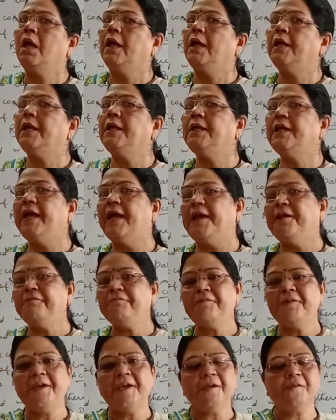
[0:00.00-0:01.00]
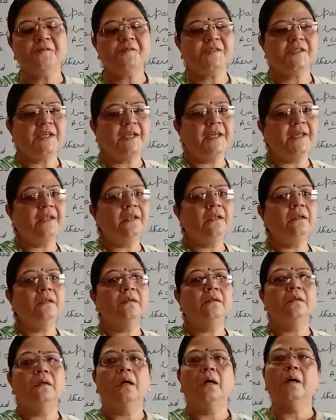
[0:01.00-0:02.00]
In gain, we have
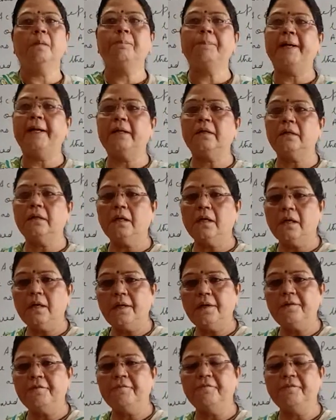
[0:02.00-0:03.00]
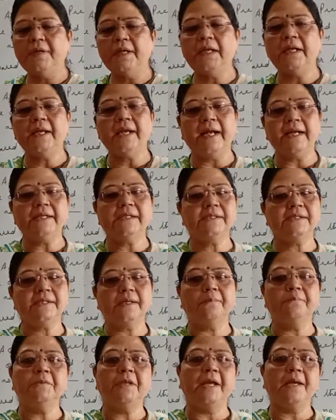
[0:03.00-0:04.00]
seen a partner will get
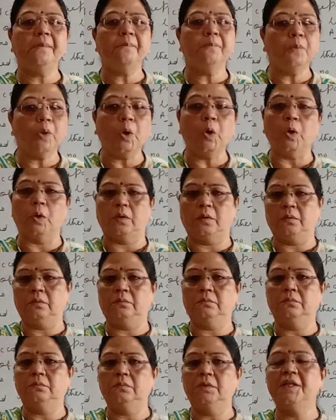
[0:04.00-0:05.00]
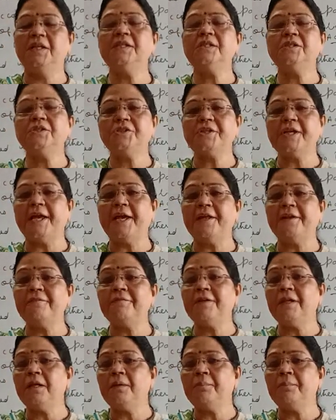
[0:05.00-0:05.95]
something more. His share will